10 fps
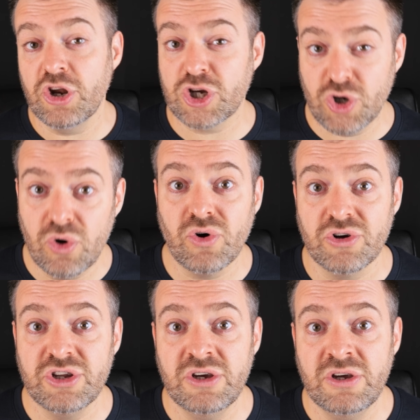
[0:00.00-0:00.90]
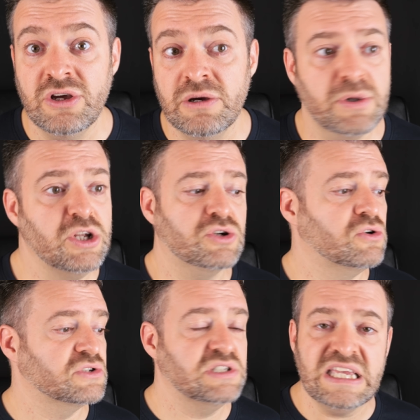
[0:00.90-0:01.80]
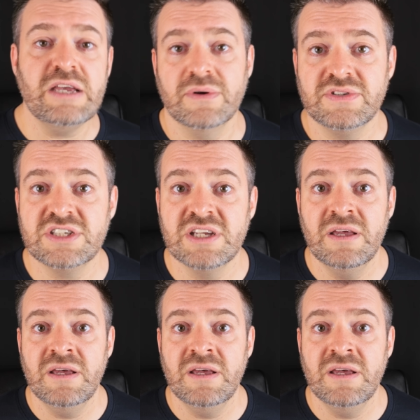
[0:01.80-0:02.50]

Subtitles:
a chord, but a chord sequence,